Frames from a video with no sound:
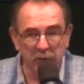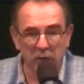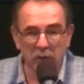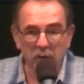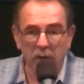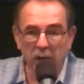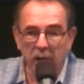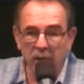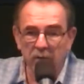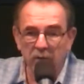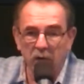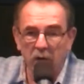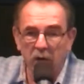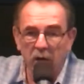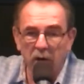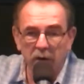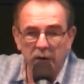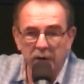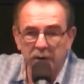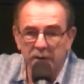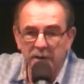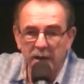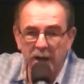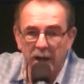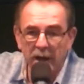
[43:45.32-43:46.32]
You'll have a
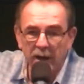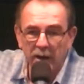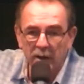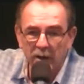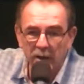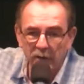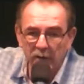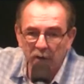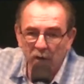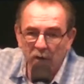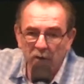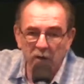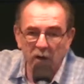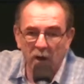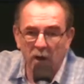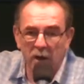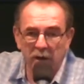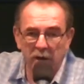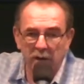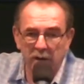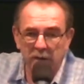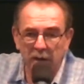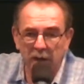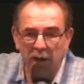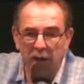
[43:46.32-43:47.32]
heart attack, or they'll
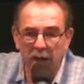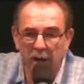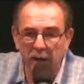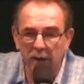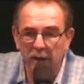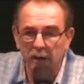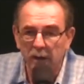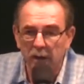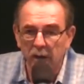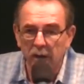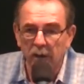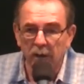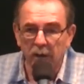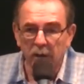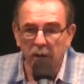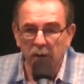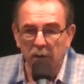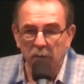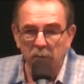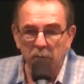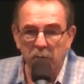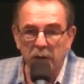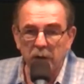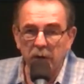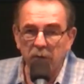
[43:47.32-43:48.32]
call it that.
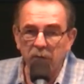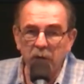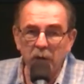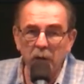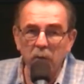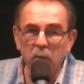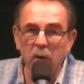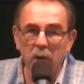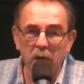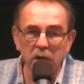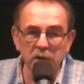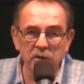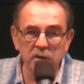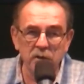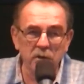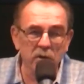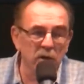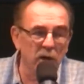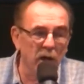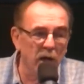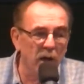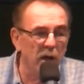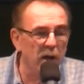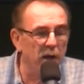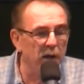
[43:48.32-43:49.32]
But if he wants you
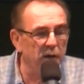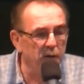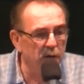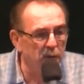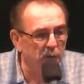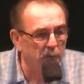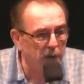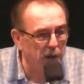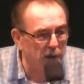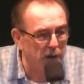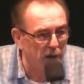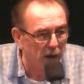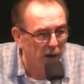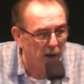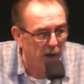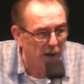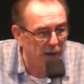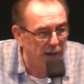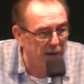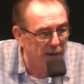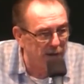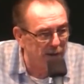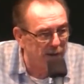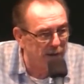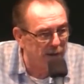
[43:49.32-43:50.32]
gone, you'll be
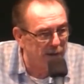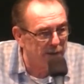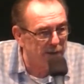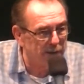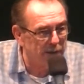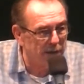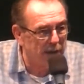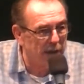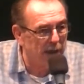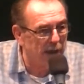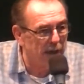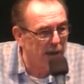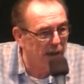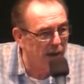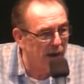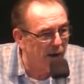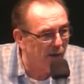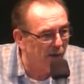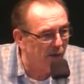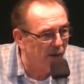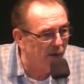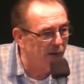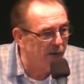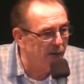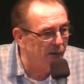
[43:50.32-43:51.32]
gone. He did it to King
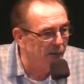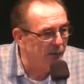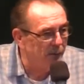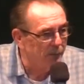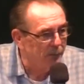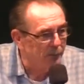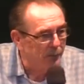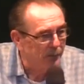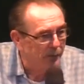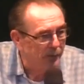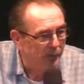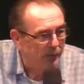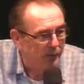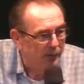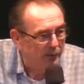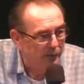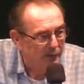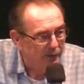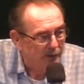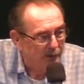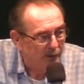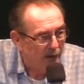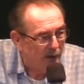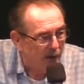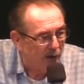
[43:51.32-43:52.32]
Herod.
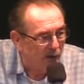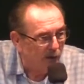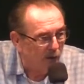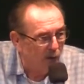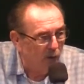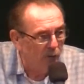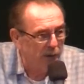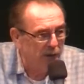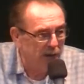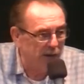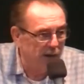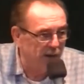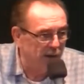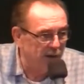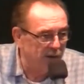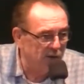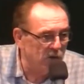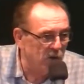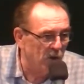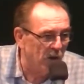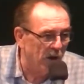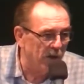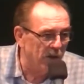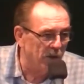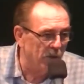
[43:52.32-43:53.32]
Hello, he did
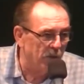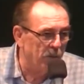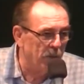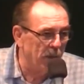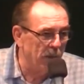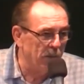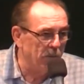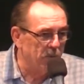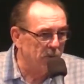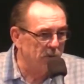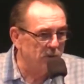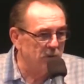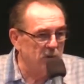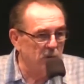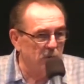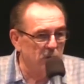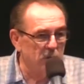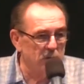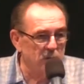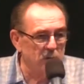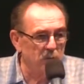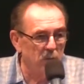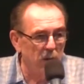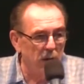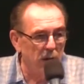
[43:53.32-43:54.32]
it to other people
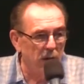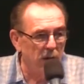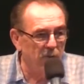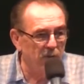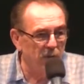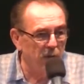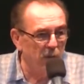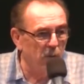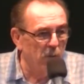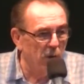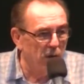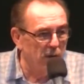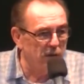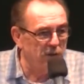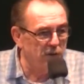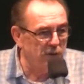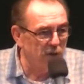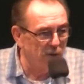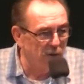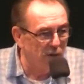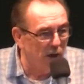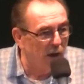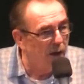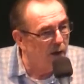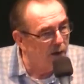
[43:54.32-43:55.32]
too as well. If he wants
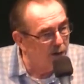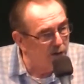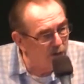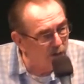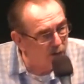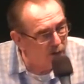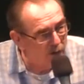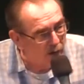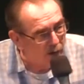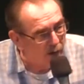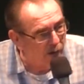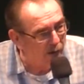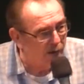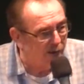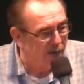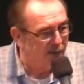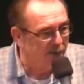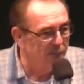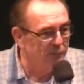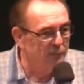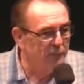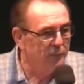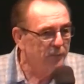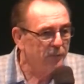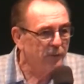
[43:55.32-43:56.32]
you gone, you're
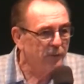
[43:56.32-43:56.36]
gone.